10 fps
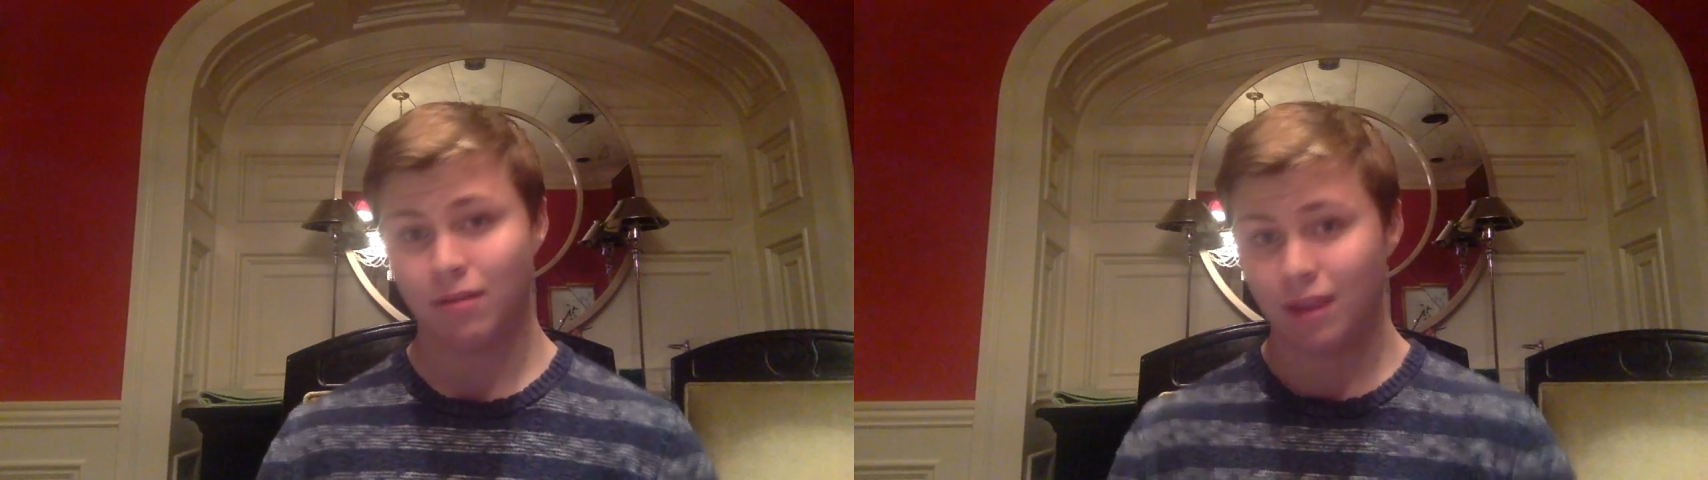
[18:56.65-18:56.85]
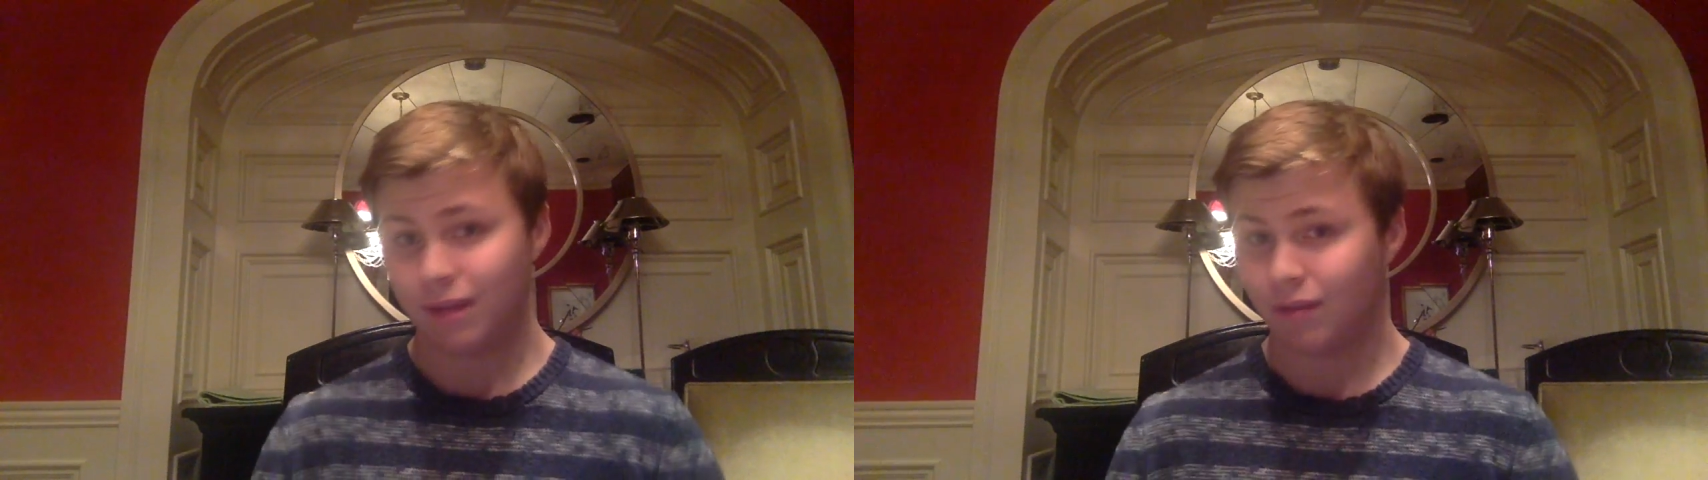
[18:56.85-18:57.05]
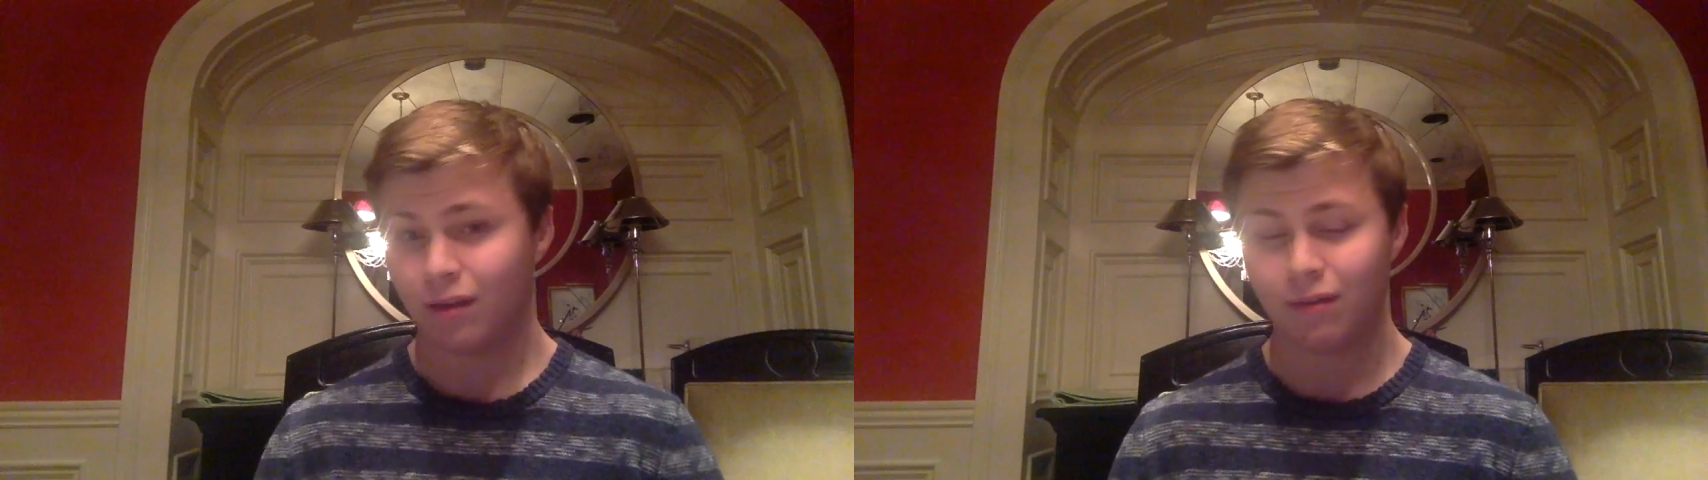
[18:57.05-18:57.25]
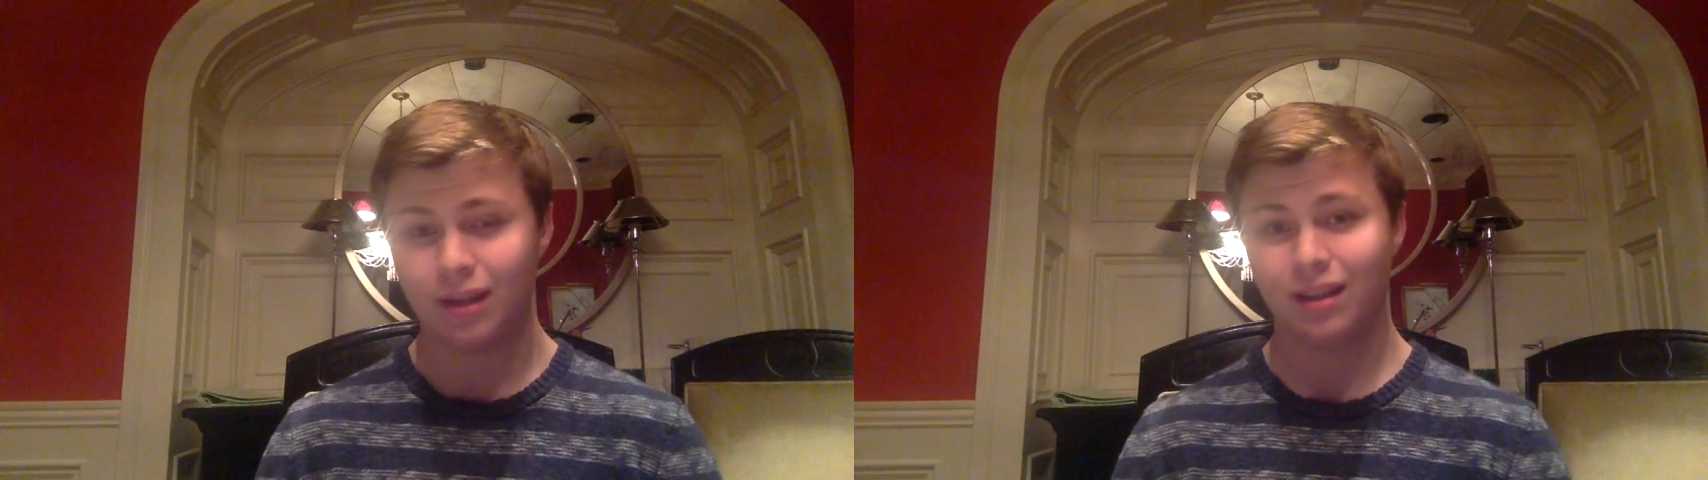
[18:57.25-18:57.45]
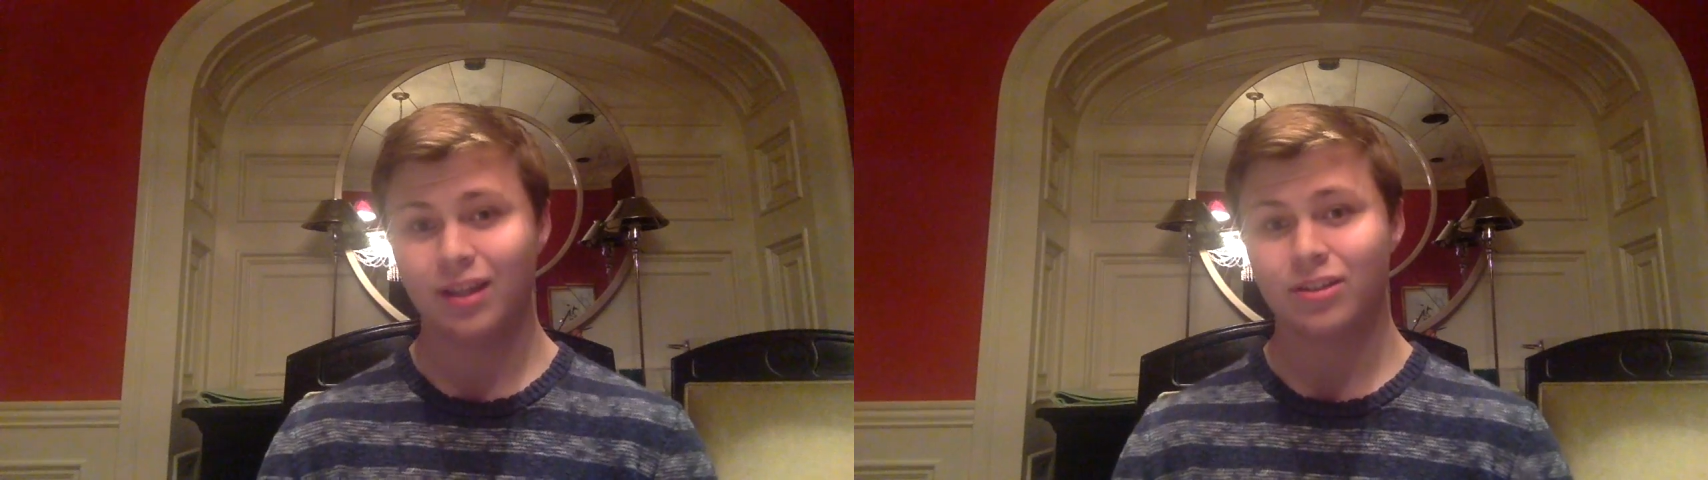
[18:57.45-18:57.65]
they didn't have a lot of
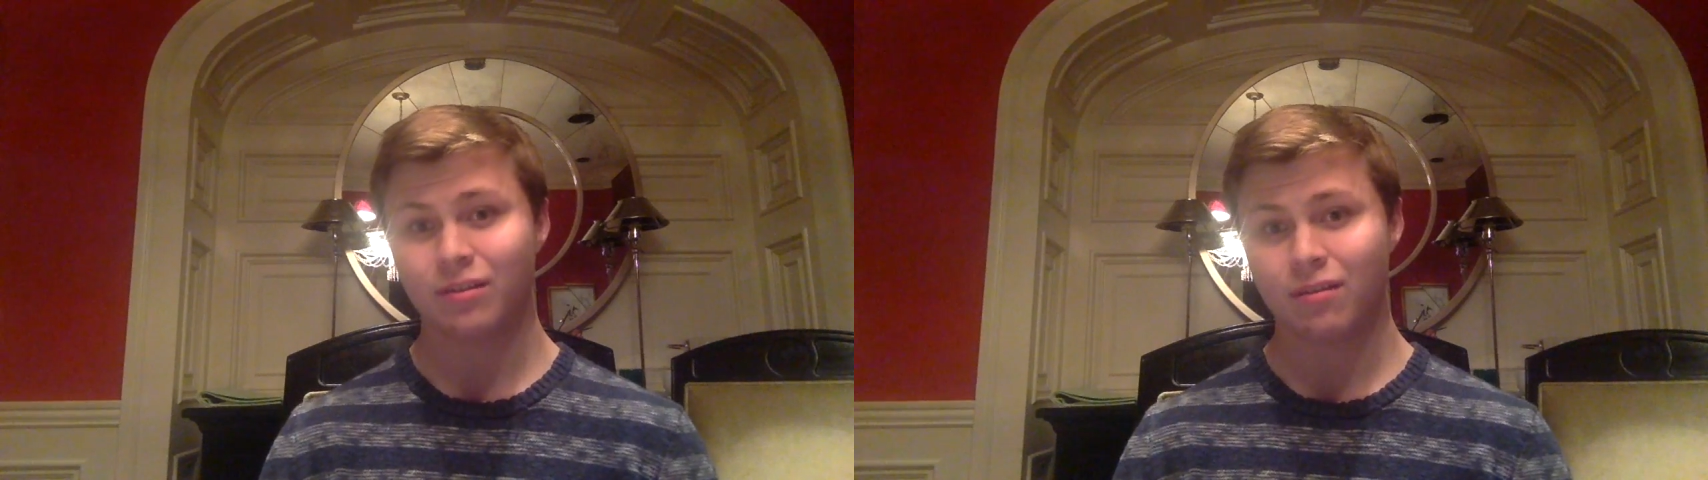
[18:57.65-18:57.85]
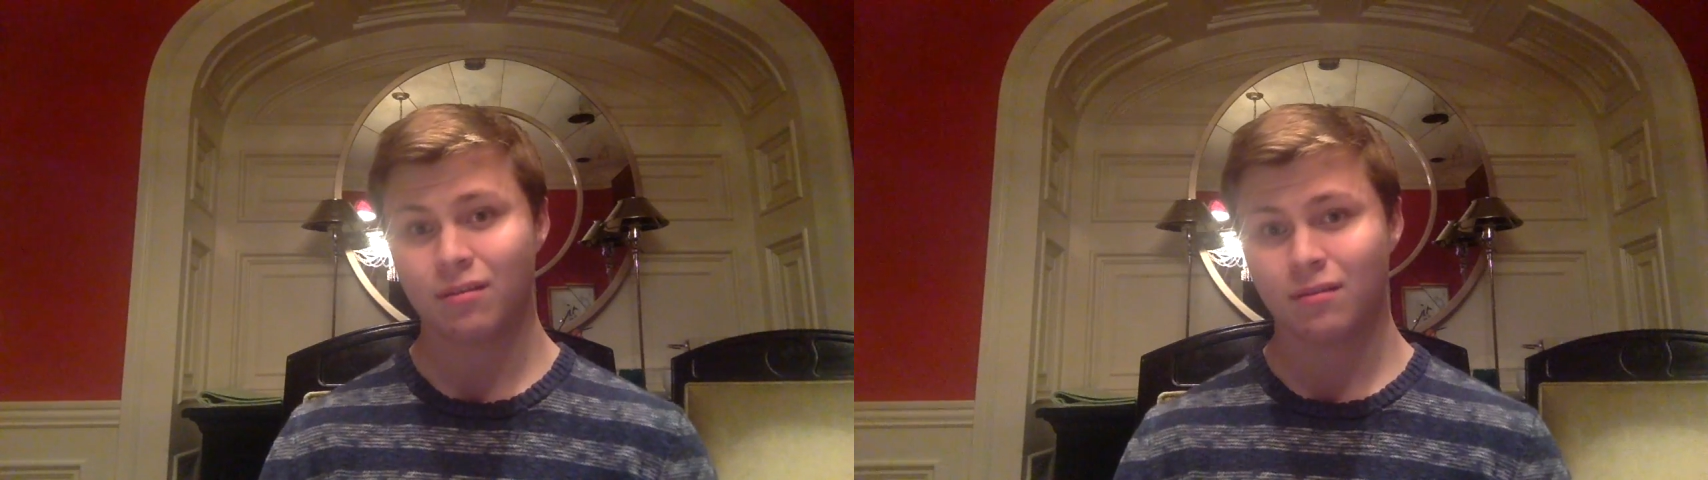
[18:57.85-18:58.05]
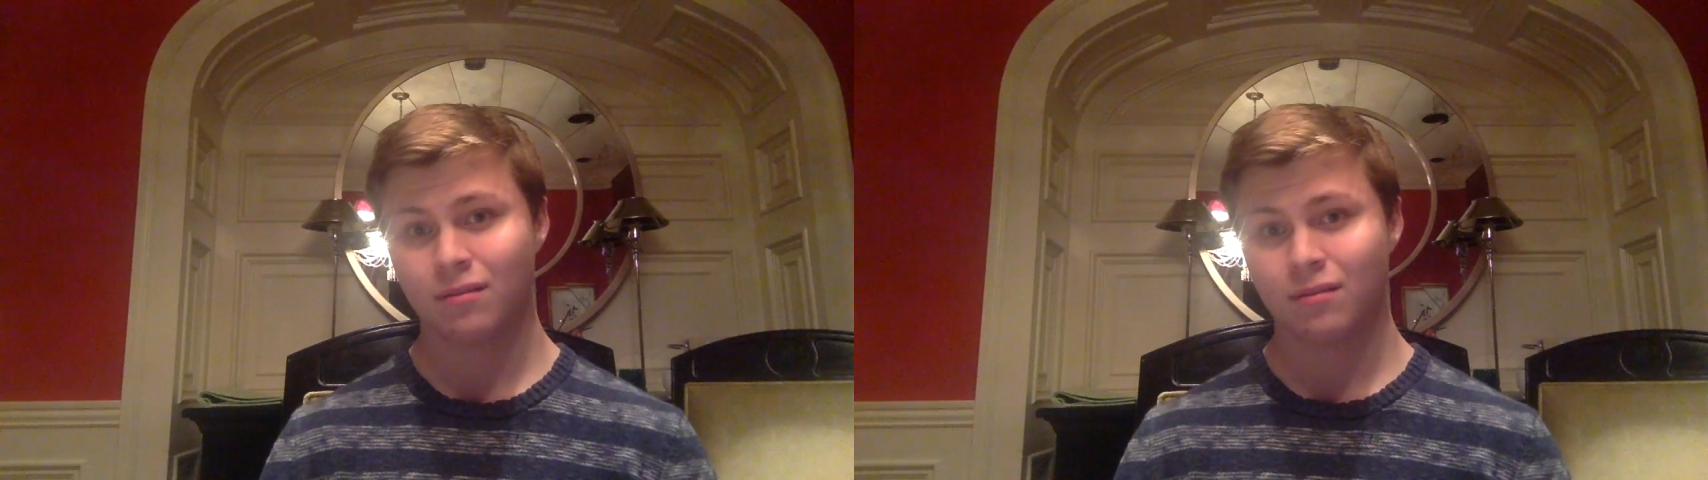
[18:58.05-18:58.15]
regulations.